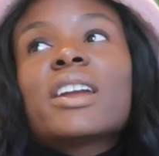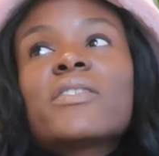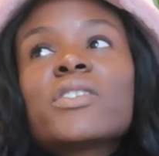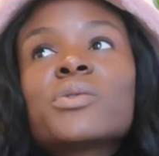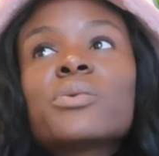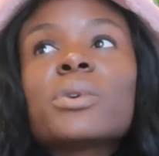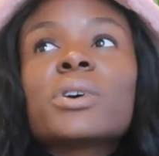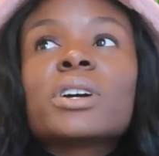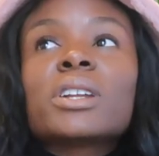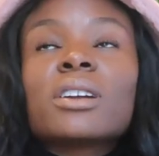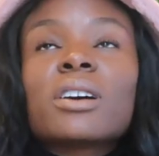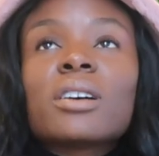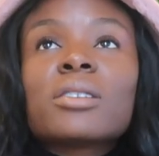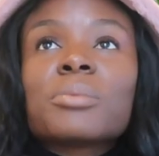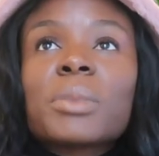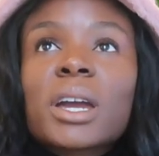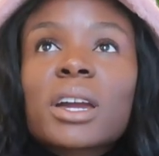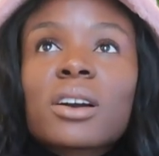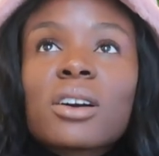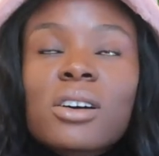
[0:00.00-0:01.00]
Everyone
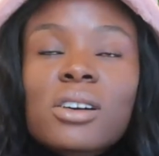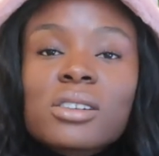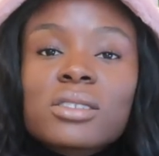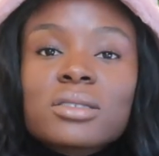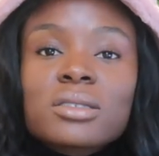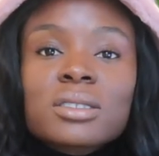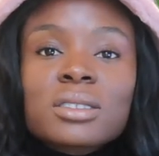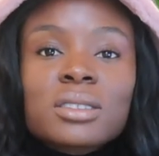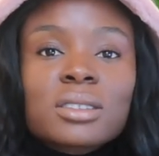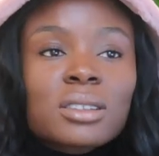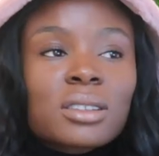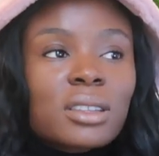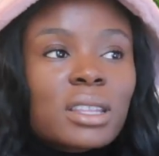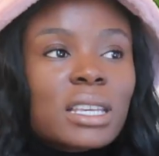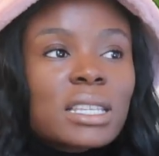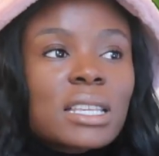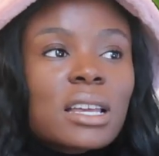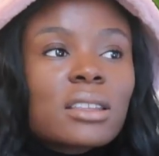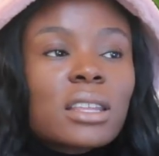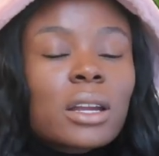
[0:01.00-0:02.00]
on my calls, they
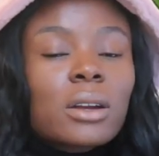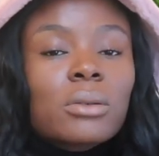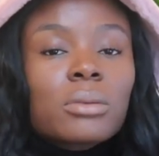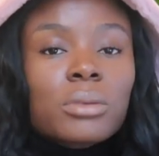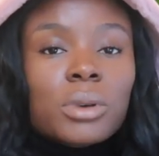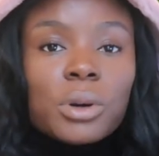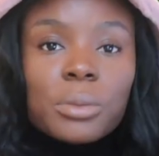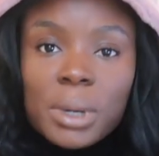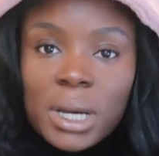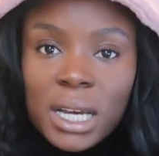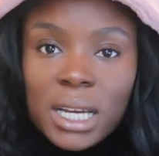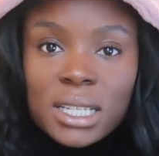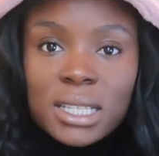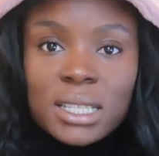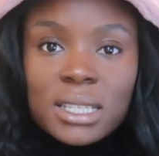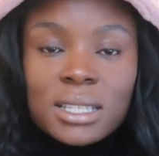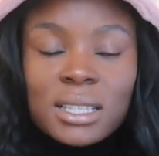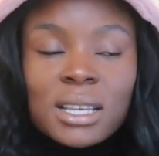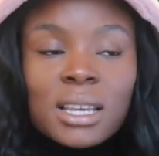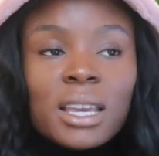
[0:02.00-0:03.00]
sound like
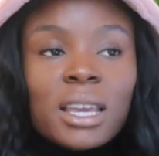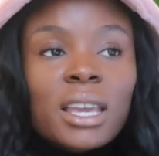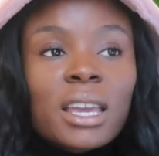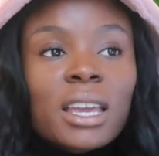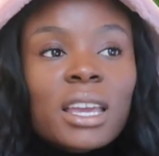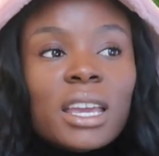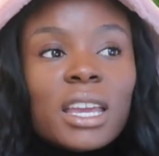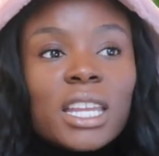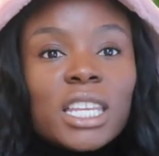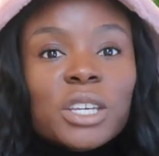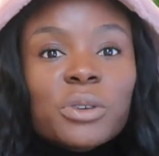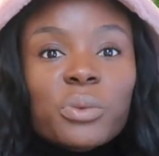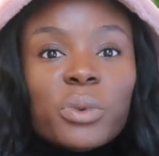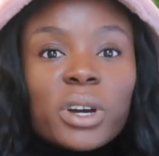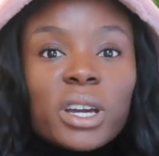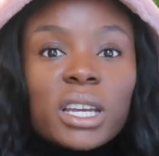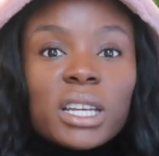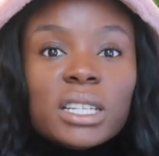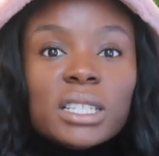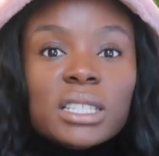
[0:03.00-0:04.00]
robots, and you
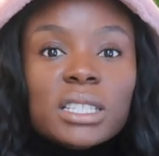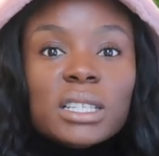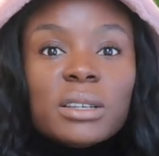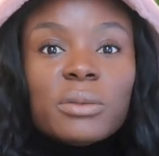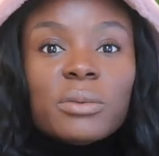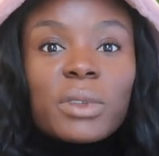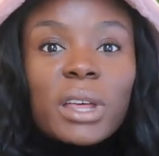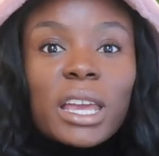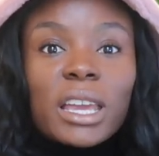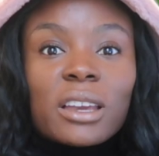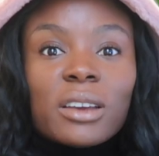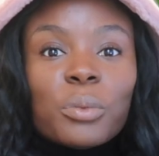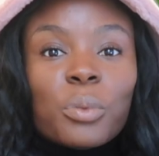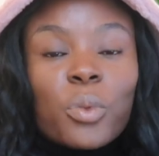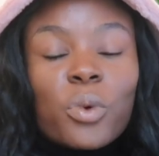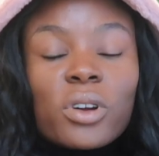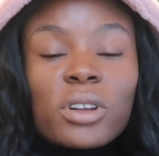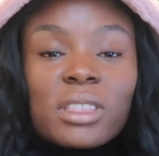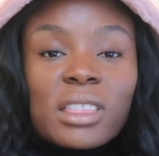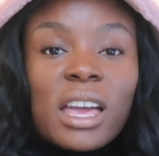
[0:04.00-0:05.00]
want like
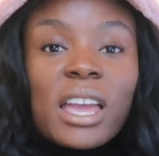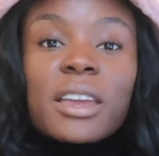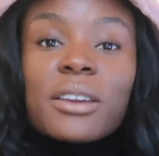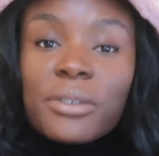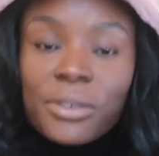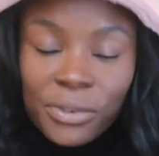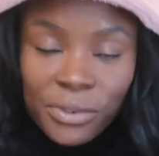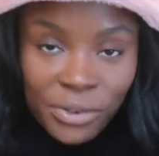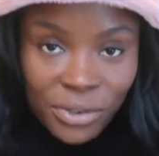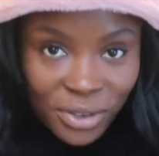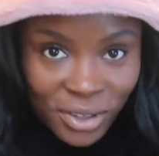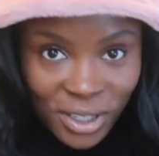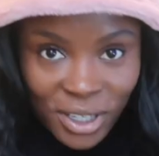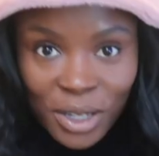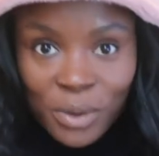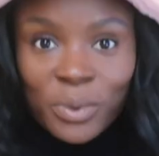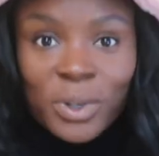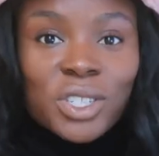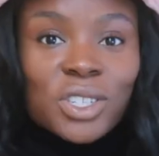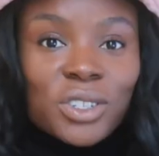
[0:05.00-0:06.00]
more life
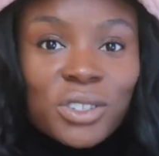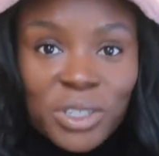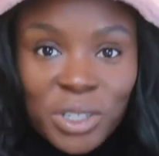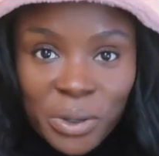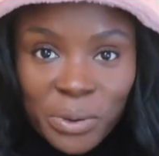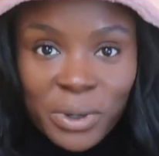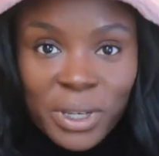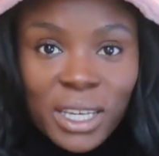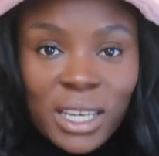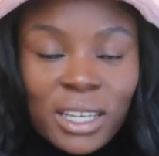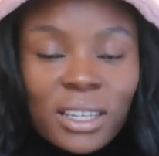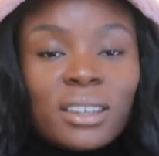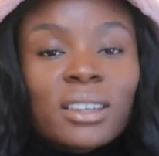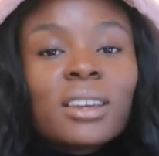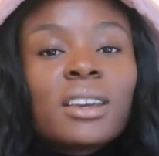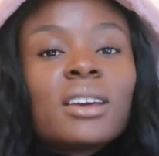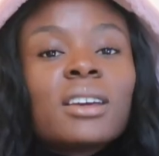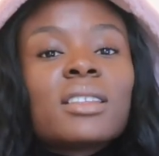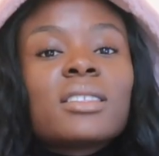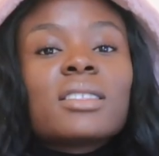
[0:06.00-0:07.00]
in what you're doing,
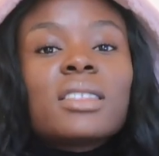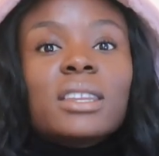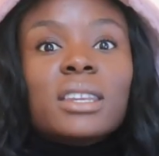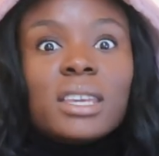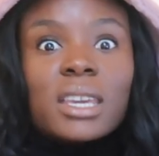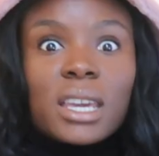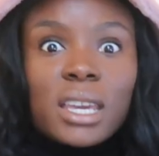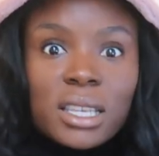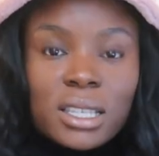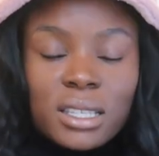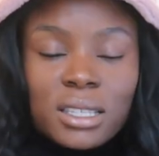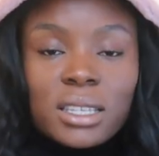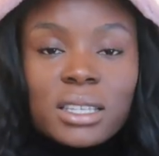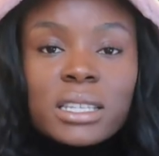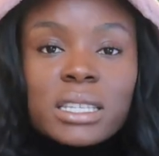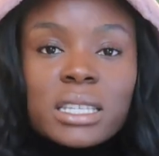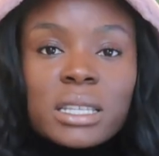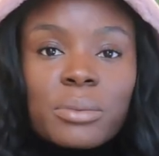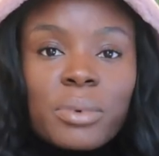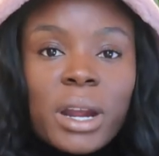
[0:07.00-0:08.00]
then yes,
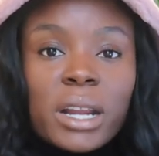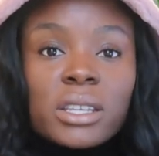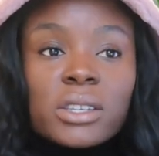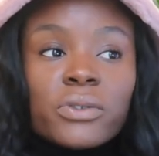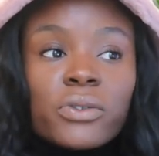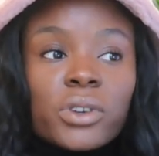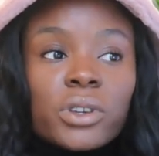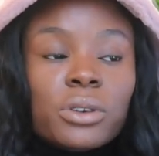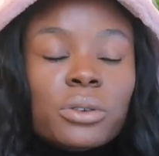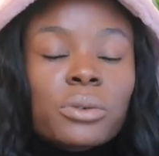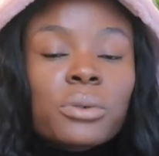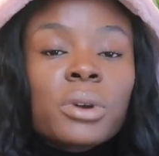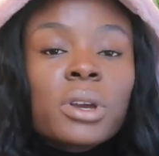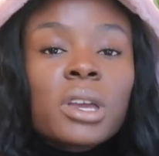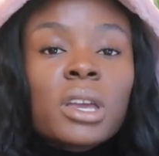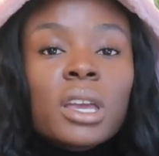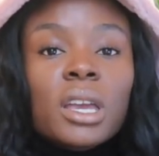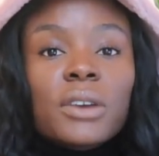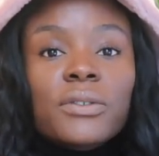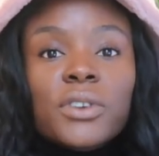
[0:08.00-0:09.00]
this is the practice for you.
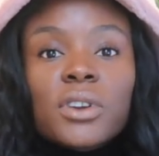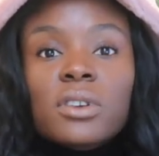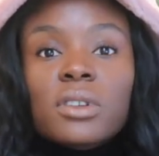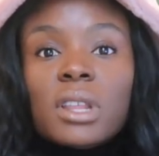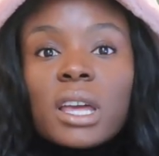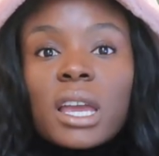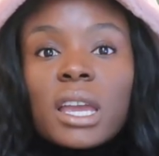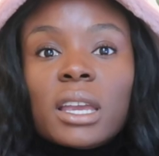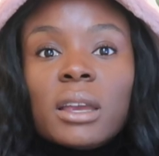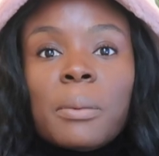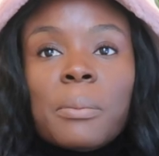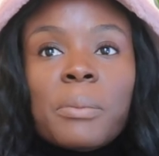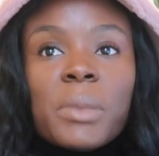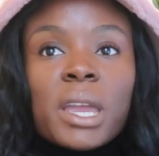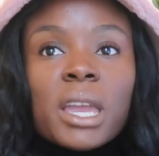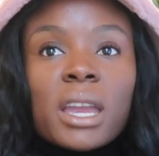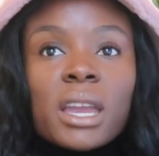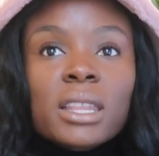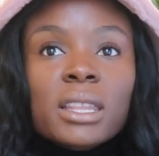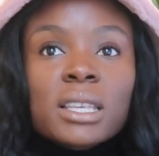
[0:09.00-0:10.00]
If you're like,
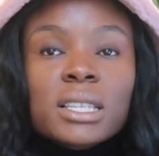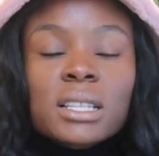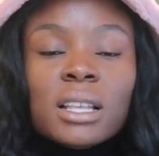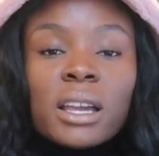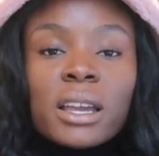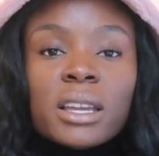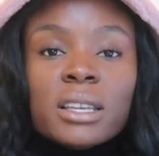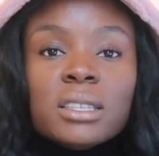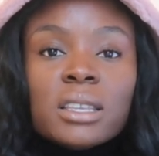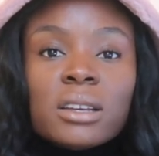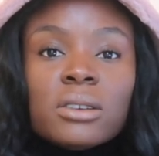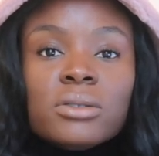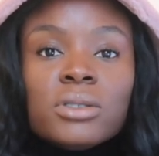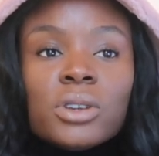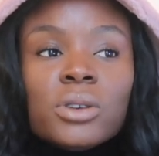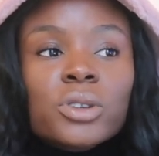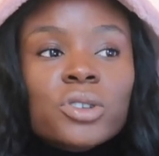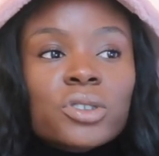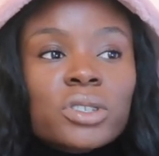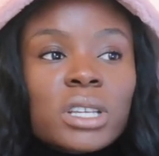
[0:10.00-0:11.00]
man, these clients sound
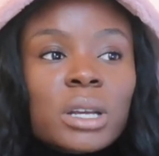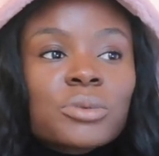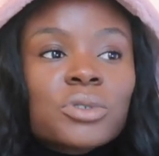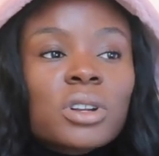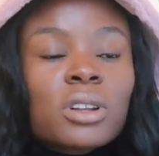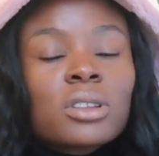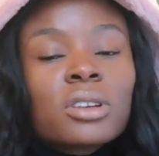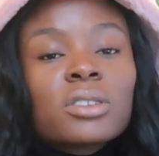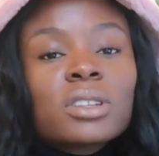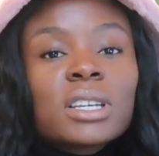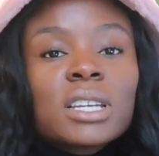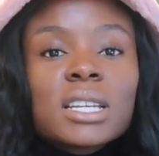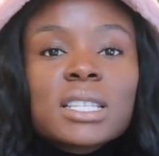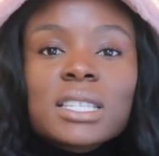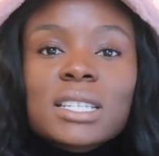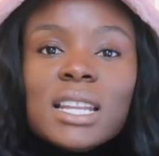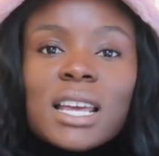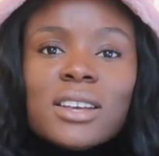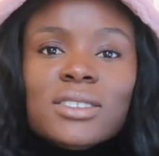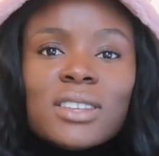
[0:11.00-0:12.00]
so interesting, I'm trying to learn the
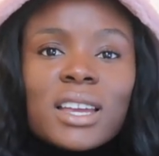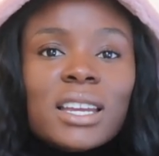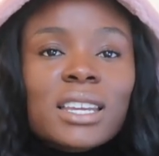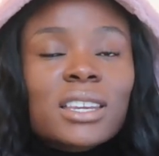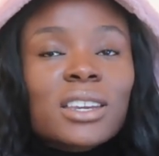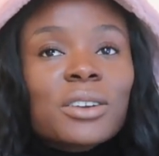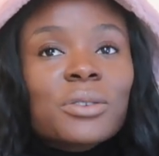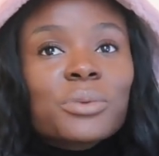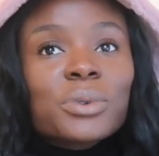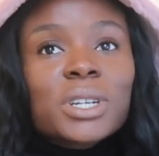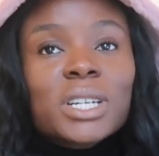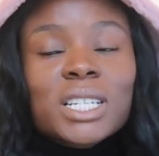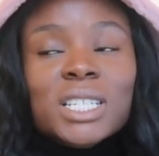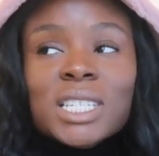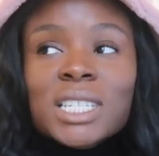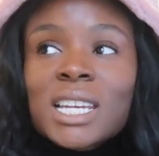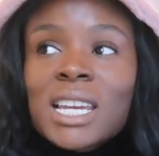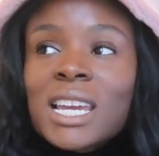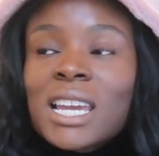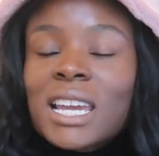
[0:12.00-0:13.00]
ins and outs so I can get
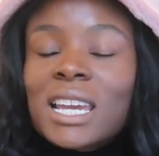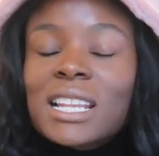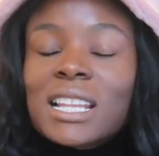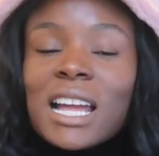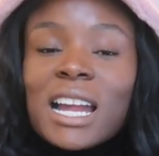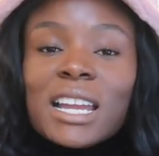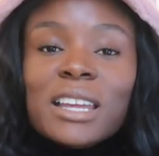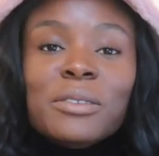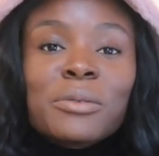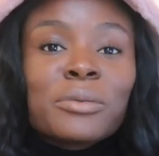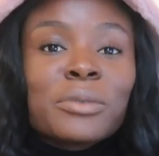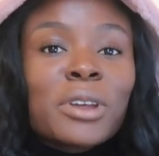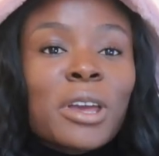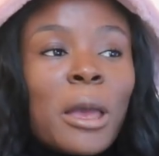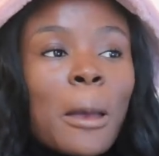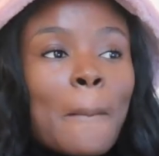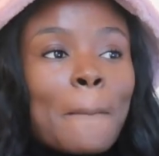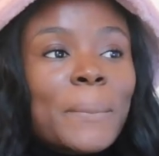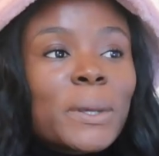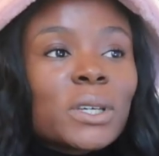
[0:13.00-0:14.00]
rich and I can
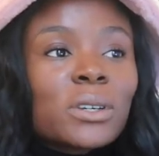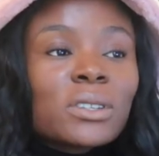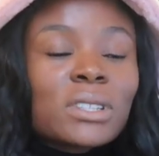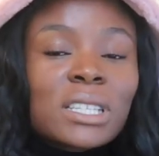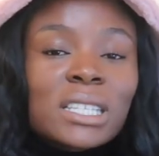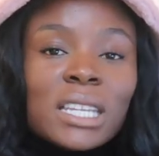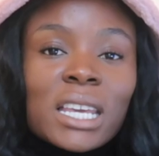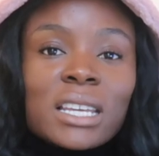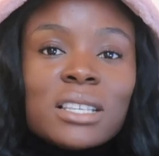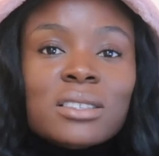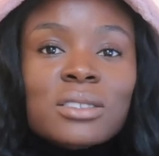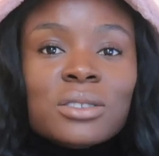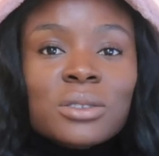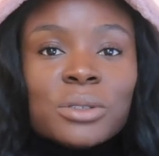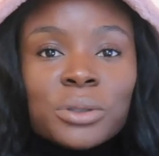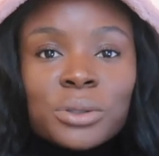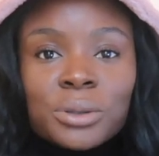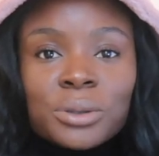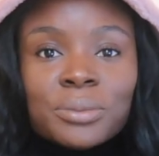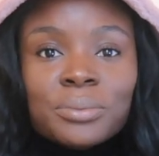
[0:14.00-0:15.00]
build the next
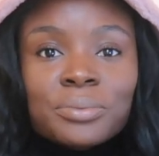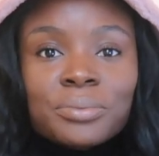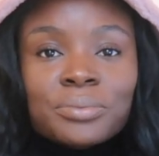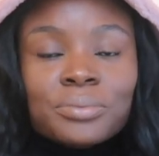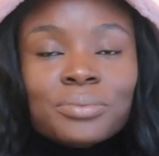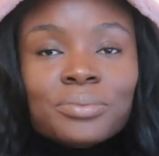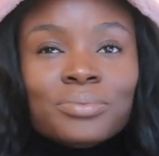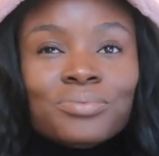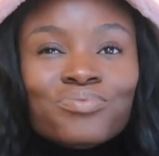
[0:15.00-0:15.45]
Zoom.